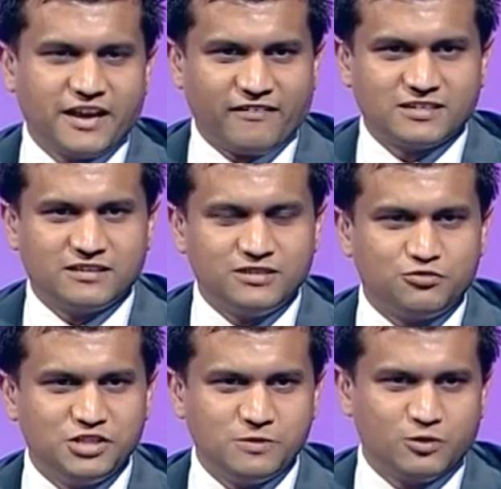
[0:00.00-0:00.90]
character in
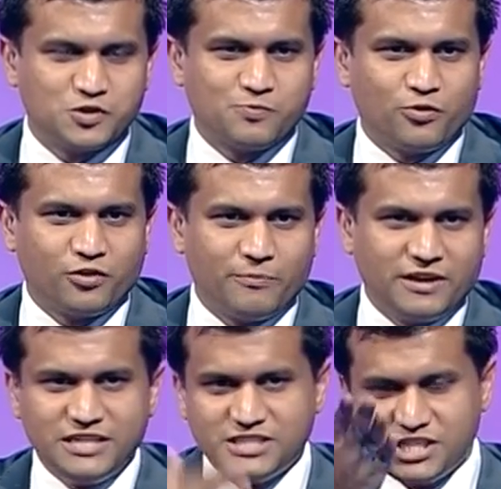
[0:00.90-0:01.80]
3G Boss program,
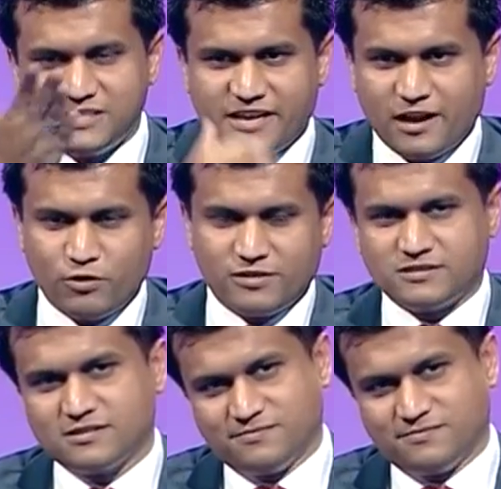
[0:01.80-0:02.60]
and she's here with us.